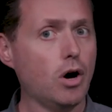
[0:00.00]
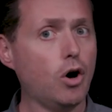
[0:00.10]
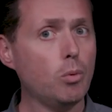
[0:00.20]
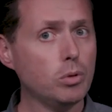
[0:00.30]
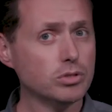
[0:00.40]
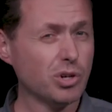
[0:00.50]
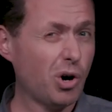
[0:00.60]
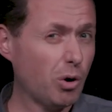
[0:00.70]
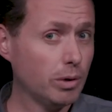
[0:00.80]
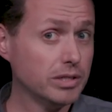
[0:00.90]
Almost
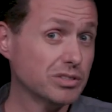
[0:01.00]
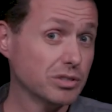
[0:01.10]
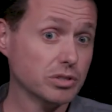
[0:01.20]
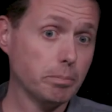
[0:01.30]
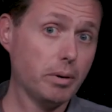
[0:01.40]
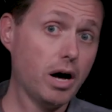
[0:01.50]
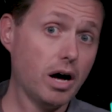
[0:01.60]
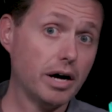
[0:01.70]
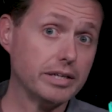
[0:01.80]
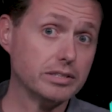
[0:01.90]
always there's a
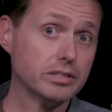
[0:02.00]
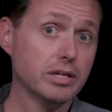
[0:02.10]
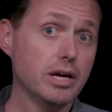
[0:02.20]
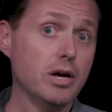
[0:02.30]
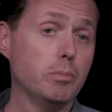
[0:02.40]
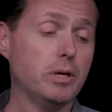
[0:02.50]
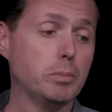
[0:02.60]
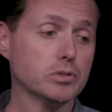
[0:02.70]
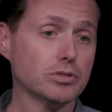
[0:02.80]
pause people